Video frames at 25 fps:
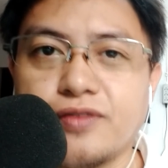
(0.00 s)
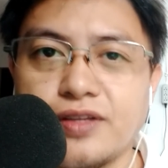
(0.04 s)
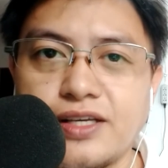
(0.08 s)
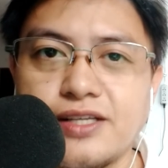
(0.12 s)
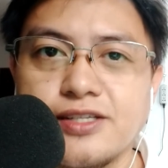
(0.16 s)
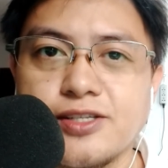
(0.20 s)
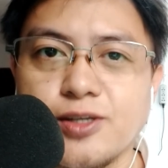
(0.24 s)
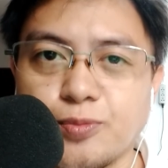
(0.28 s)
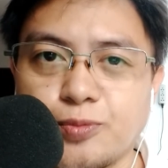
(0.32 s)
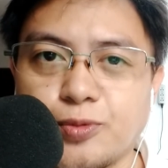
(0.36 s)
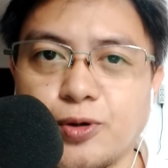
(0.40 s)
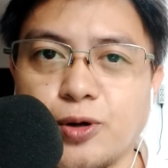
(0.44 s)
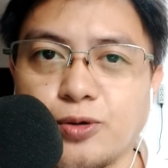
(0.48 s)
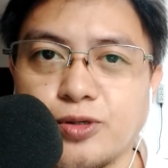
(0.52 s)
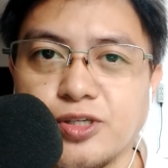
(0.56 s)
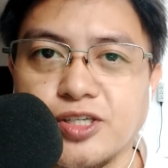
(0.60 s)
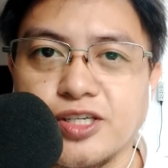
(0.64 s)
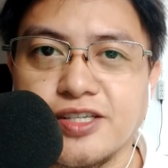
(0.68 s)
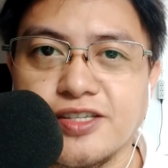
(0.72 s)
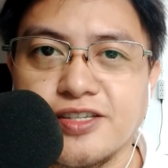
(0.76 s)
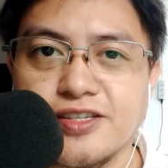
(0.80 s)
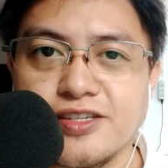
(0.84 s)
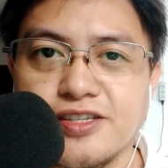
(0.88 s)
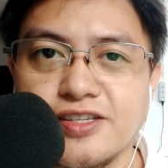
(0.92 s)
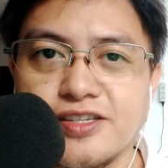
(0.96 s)
these
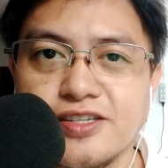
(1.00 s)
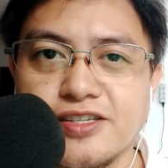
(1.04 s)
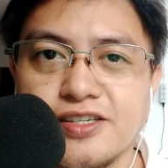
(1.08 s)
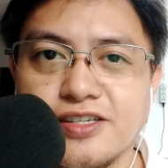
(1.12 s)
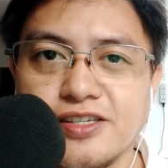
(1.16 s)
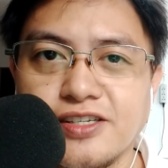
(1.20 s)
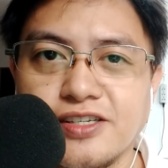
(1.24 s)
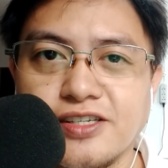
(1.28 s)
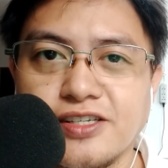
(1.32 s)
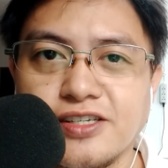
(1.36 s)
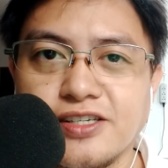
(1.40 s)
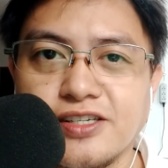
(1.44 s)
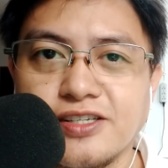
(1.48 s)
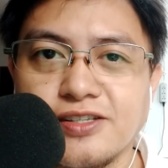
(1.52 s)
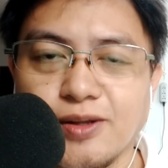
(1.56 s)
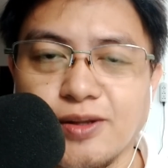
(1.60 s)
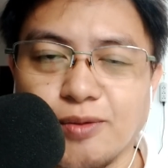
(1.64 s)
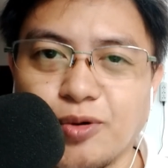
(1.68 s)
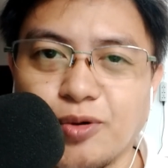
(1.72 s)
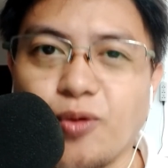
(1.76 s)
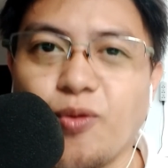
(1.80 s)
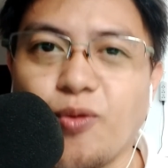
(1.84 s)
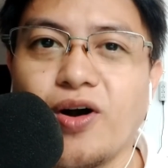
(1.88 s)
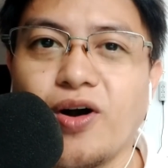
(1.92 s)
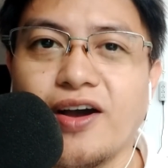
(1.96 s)
approaches.
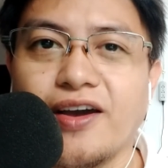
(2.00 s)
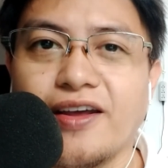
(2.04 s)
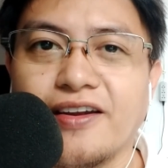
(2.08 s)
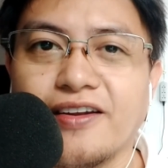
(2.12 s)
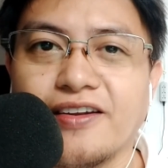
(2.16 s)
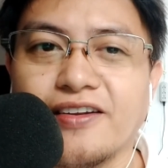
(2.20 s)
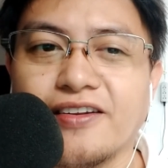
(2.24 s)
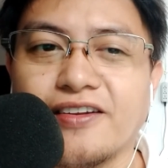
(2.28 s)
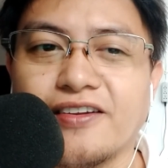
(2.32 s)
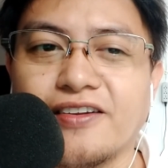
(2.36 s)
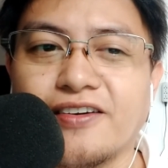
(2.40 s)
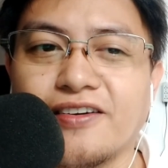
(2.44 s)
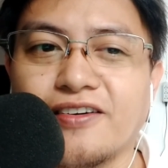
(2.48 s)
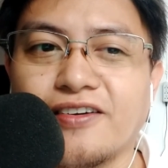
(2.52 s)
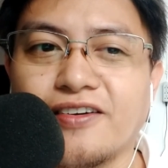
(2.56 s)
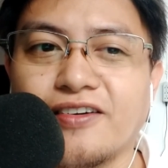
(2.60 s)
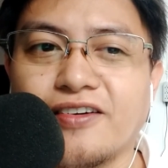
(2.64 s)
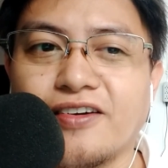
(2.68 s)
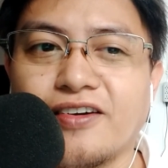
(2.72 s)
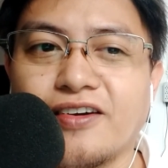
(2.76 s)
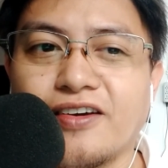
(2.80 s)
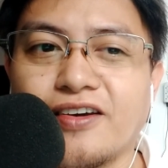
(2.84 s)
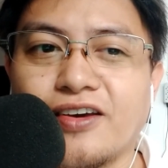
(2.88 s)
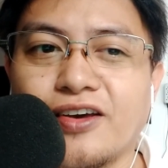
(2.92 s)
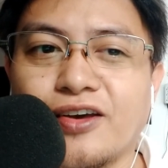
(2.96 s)
Number 1,
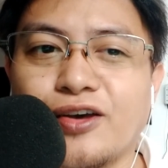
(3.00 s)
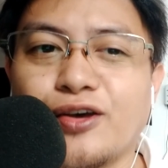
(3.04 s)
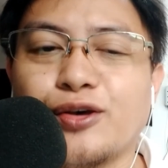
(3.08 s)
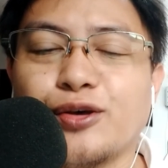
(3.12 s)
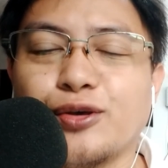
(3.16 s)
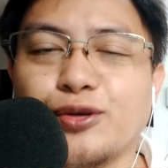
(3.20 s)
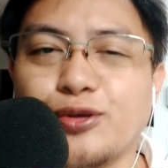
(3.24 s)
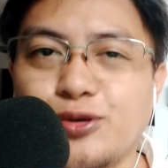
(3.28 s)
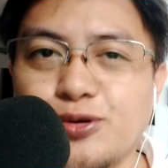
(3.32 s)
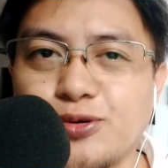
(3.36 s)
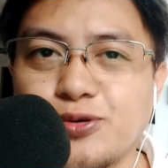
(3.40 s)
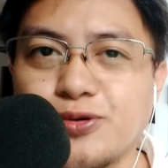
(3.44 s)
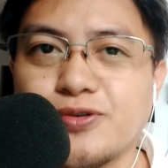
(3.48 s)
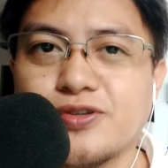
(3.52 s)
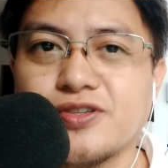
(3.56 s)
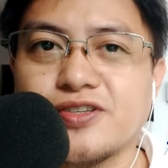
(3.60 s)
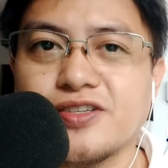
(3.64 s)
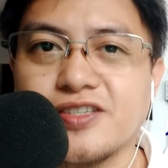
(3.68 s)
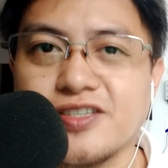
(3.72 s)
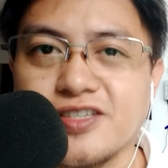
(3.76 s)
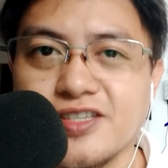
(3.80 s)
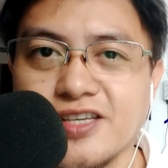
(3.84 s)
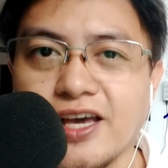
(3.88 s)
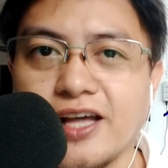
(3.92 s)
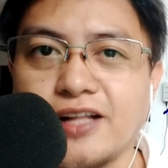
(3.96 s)
use
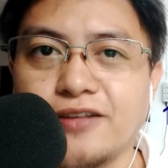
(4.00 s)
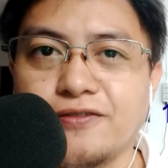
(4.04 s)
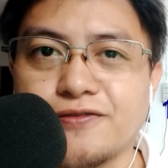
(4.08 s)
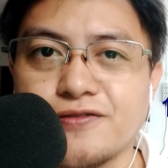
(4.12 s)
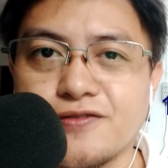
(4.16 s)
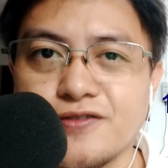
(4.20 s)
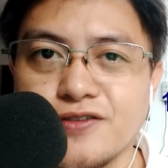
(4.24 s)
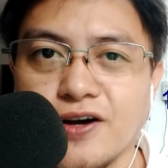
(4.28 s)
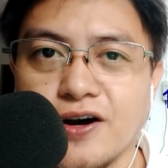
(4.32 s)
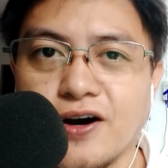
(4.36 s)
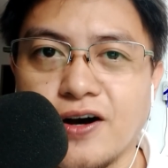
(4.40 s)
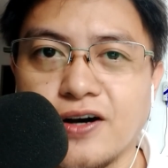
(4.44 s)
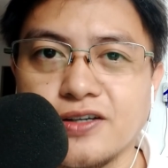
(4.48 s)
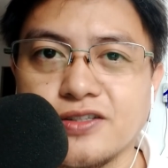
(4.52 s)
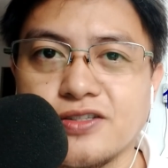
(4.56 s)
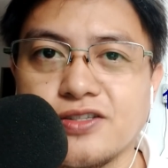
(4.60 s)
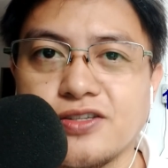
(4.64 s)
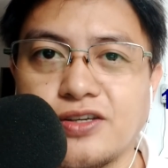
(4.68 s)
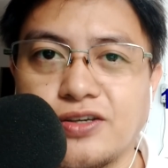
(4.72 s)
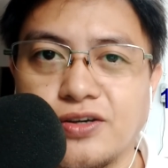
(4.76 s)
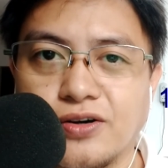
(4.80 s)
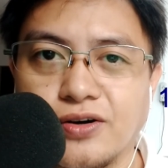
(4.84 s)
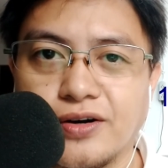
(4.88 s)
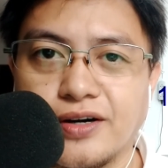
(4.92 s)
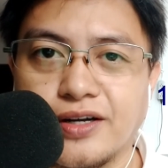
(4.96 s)
self-talk to
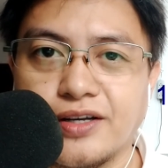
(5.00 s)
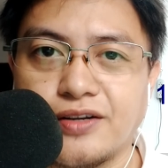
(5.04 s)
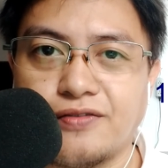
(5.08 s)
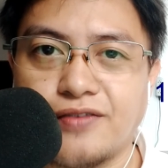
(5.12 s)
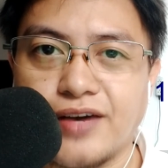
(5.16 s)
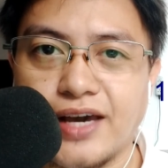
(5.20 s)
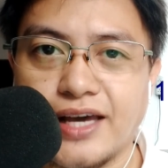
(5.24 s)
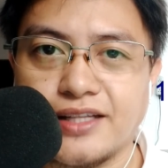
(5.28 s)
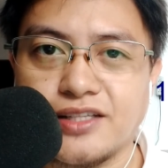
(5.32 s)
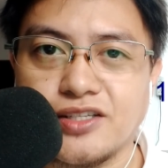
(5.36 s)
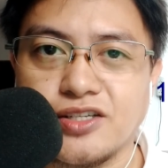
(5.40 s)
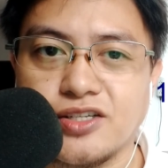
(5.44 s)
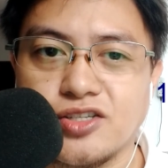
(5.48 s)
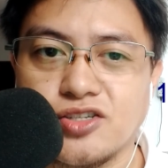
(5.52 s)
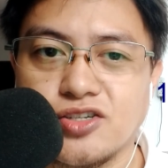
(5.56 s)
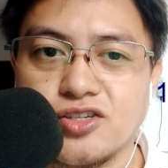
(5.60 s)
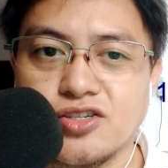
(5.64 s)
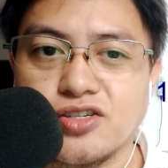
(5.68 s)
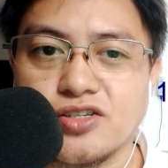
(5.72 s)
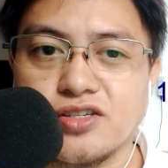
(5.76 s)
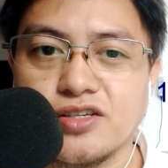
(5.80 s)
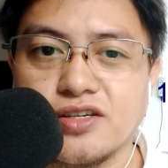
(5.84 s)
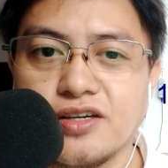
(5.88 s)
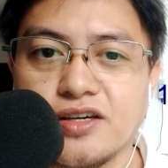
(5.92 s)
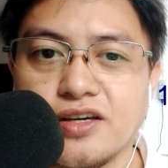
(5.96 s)
your
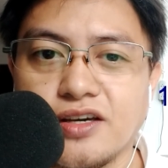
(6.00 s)
advantage.